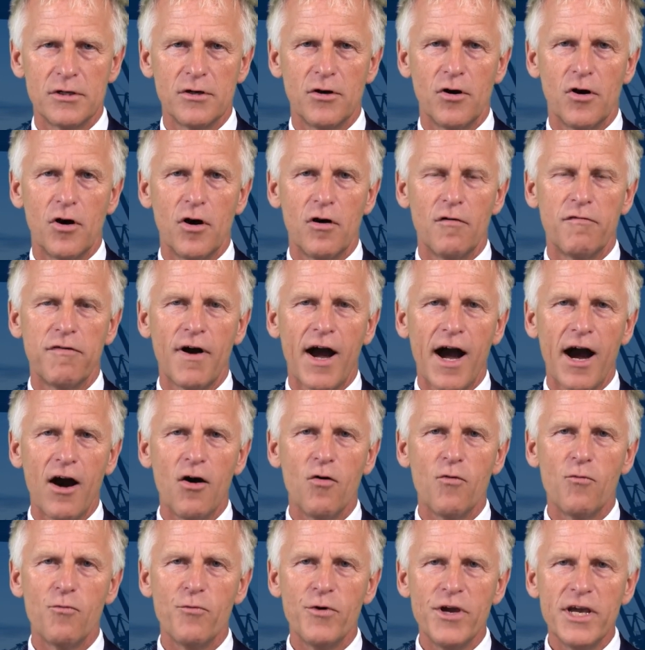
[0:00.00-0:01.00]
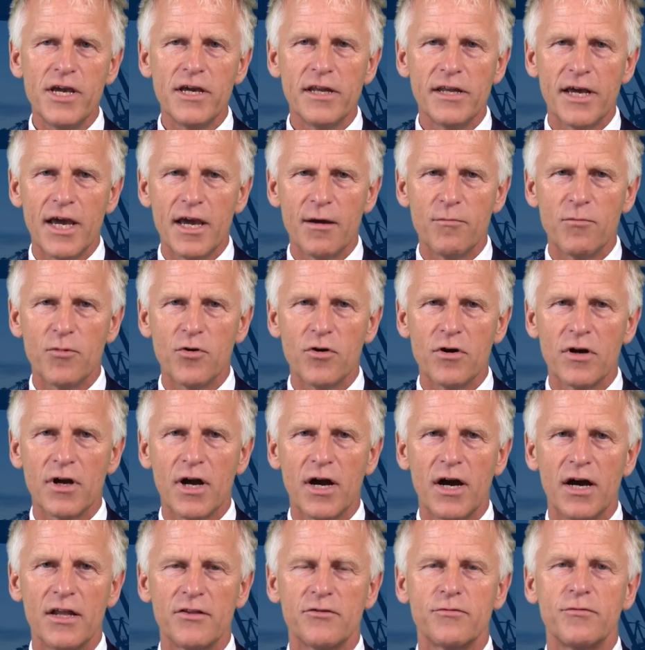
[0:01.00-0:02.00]
of how we in Hamburg
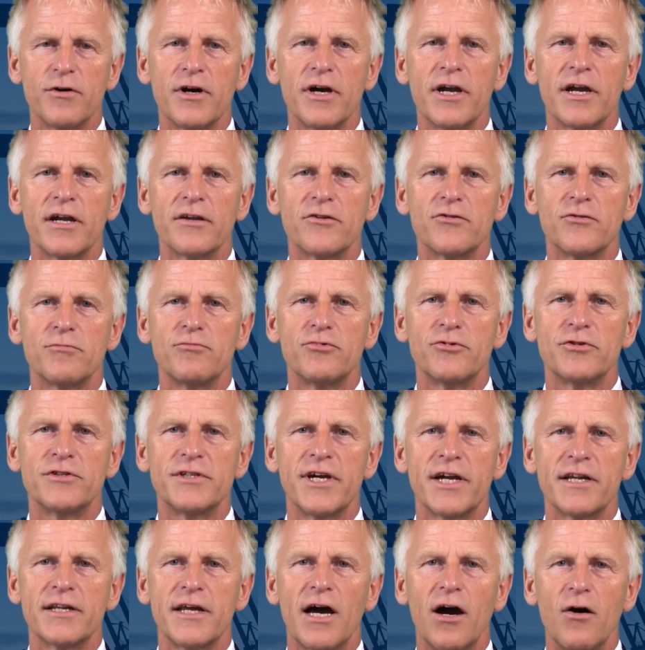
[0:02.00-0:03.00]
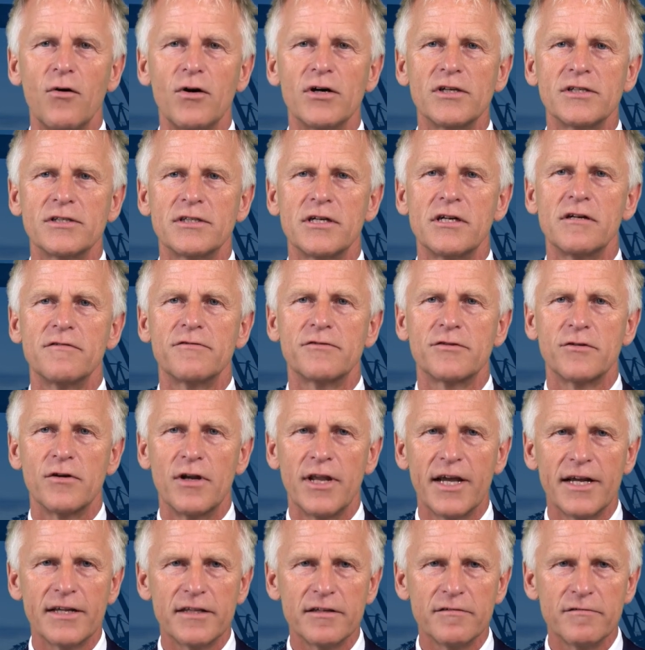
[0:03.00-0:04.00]
are trying to protect ourselves
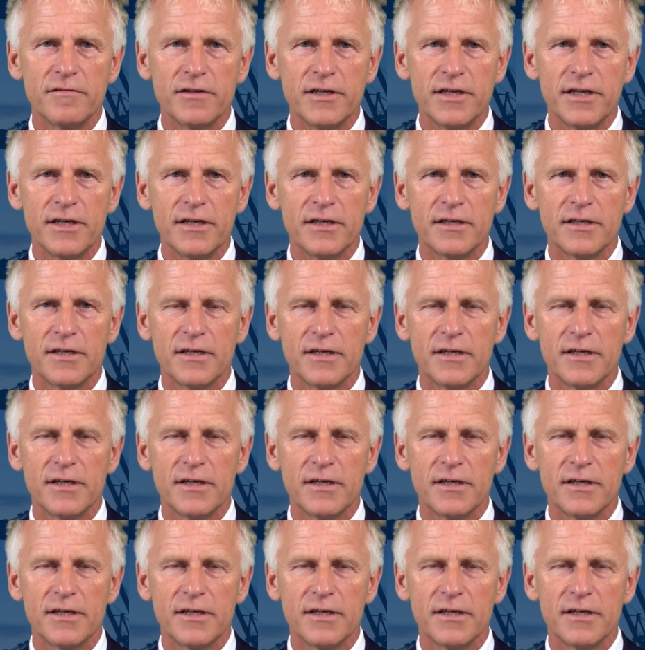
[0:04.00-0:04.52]
collectively